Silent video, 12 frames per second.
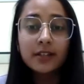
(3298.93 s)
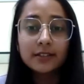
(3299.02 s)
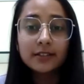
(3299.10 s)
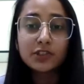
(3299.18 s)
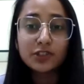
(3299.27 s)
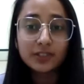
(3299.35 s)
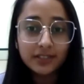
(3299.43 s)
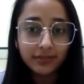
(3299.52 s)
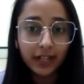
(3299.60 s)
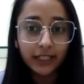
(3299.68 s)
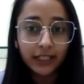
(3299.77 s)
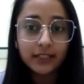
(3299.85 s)
digital
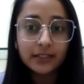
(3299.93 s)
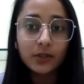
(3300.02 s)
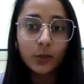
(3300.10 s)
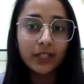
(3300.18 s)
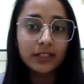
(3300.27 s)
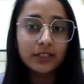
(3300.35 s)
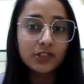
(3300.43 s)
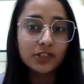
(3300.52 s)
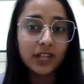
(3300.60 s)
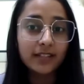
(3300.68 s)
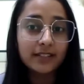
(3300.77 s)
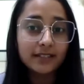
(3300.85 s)
divide when
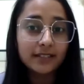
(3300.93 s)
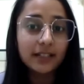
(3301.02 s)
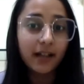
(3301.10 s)
digitizing